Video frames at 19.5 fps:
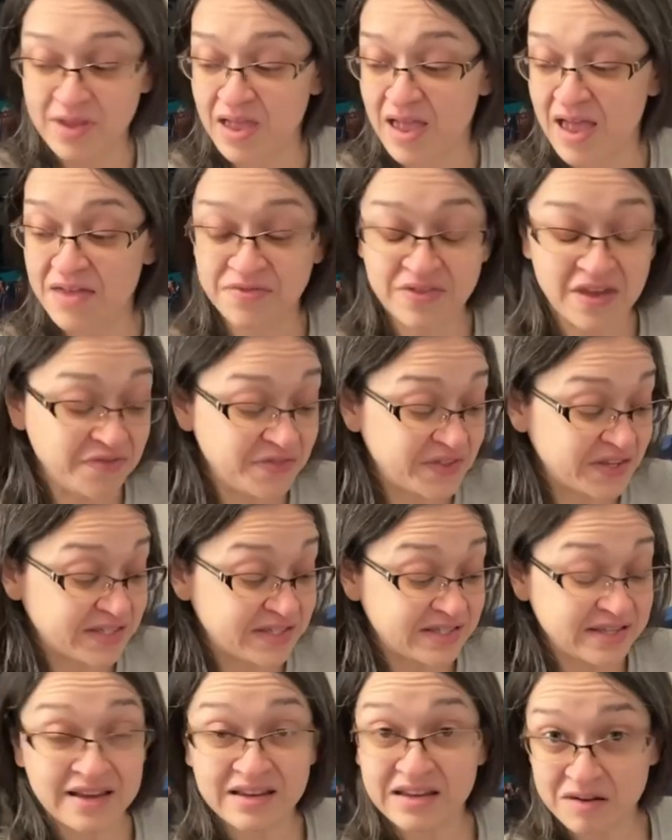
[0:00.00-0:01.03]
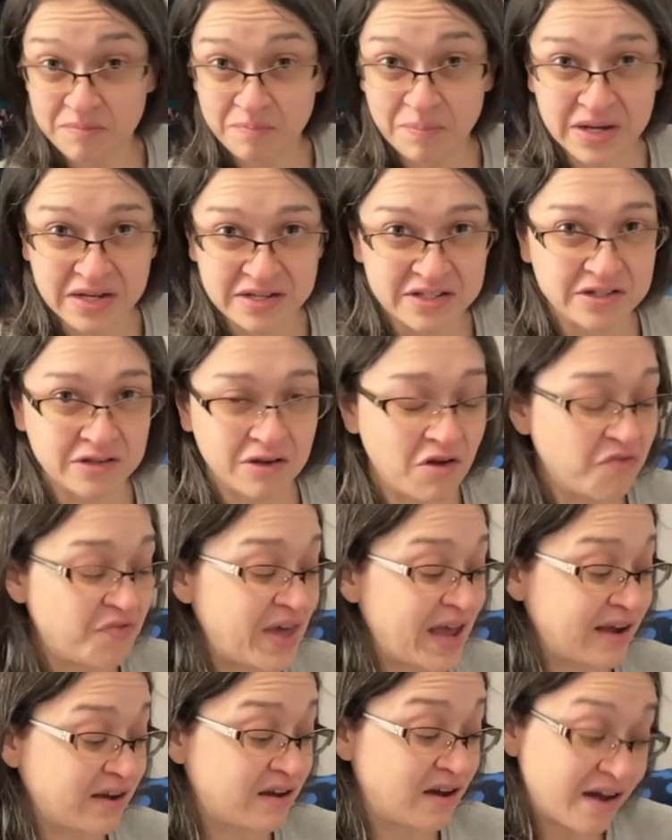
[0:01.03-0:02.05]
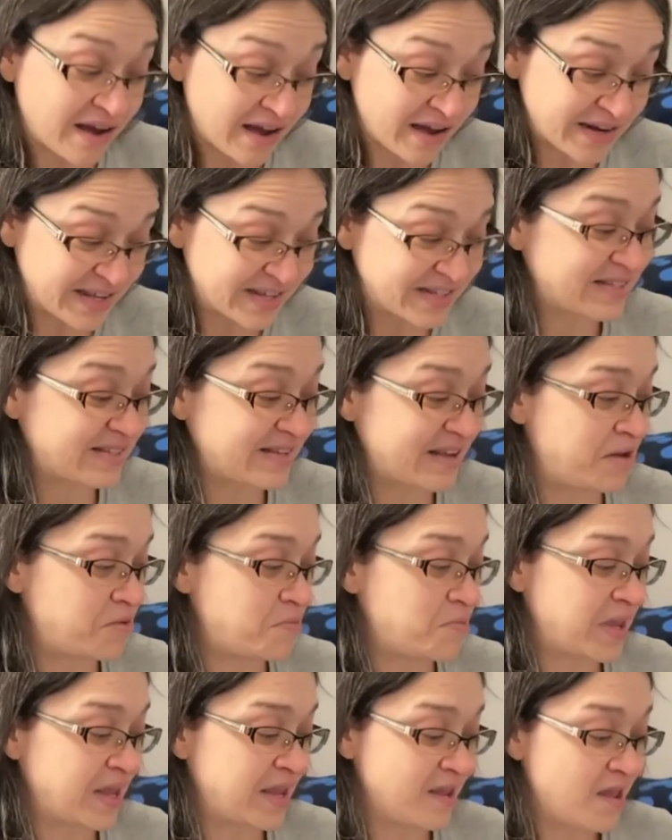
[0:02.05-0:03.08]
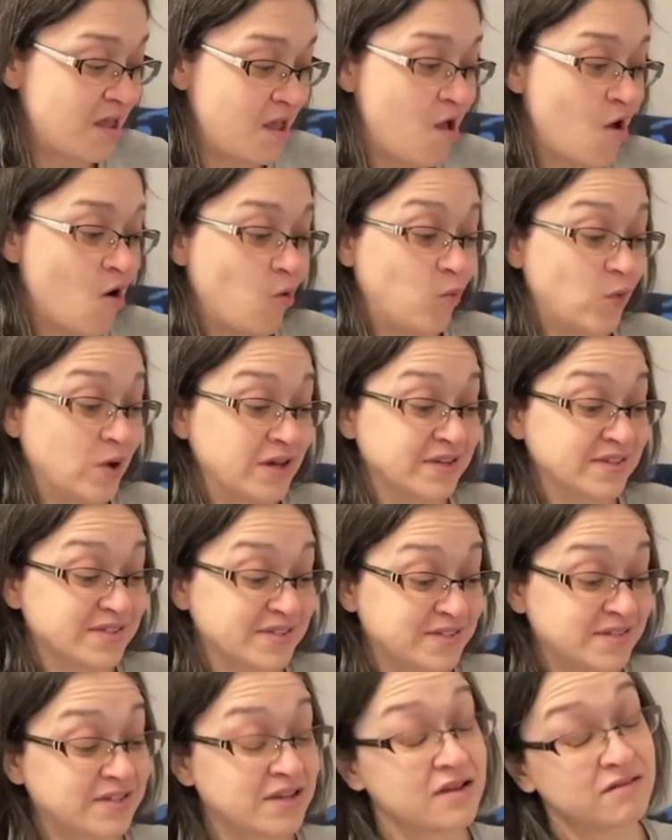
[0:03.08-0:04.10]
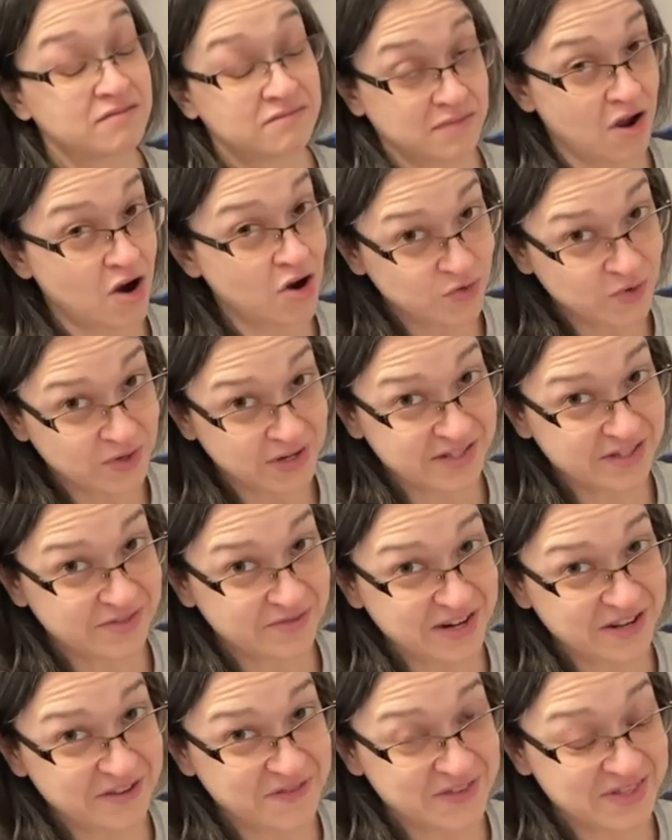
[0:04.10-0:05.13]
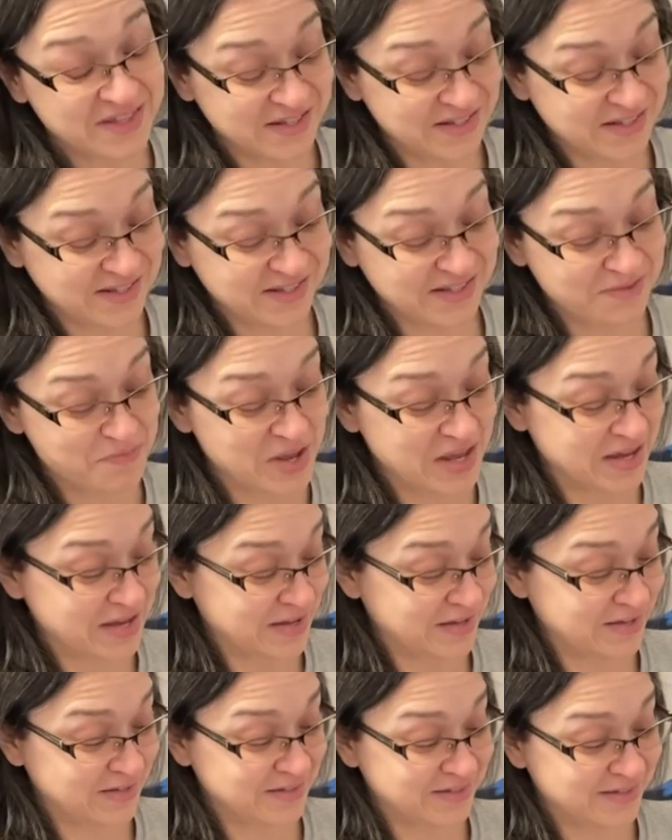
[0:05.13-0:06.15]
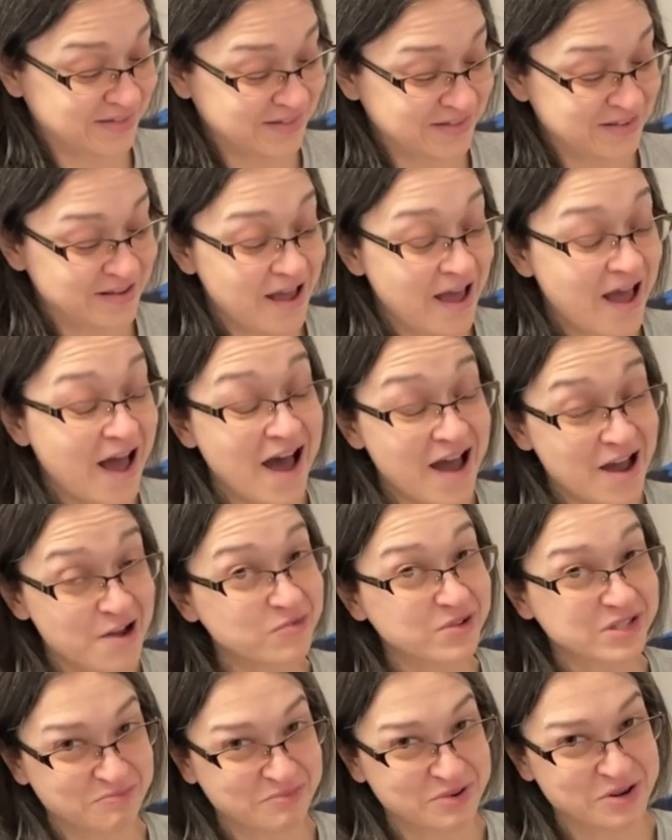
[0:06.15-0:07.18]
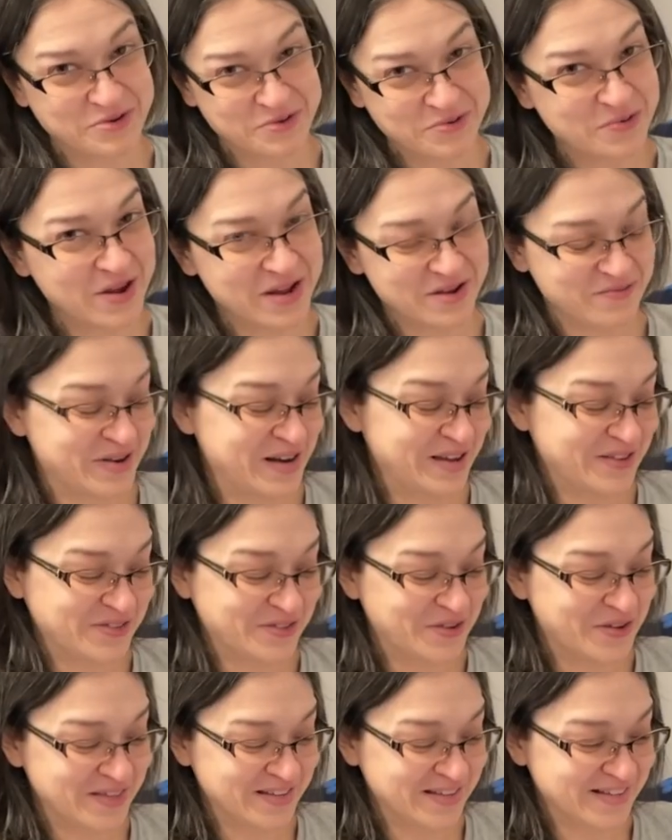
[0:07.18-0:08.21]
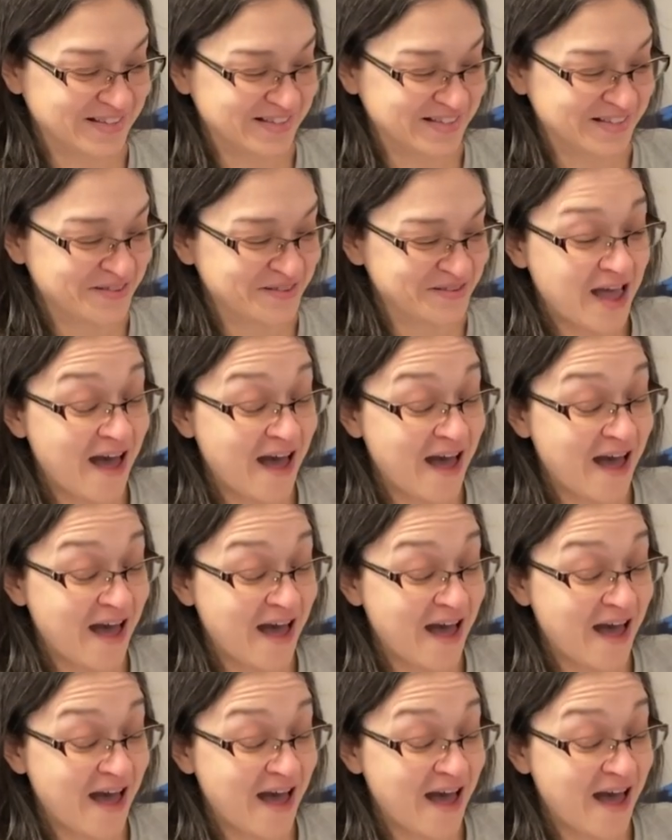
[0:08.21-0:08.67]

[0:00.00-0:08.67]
And then the second puzzle that Connie sent me was, are you guys ready for this? Because I was blown away when I saw this.